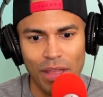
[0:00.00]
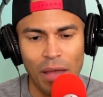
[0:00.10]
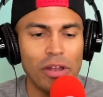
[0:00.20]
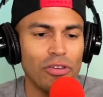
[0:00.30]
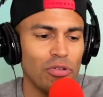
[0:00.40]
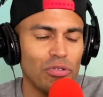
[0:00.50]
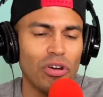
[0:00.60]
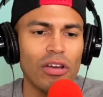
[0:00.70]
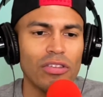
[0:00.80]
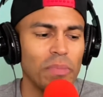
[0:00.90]
I mean, do you
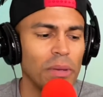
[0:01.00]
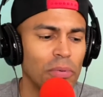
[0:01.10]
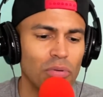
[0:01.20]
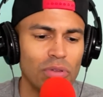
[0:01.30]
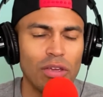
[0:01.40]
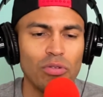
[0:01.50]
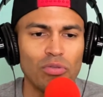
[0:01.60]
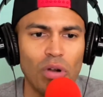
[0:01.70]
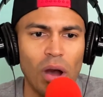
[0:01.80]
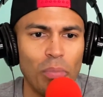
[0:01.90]
talk to people that you
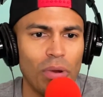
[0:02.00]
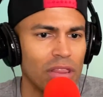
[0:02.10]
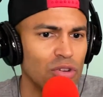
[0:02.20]
grew up with?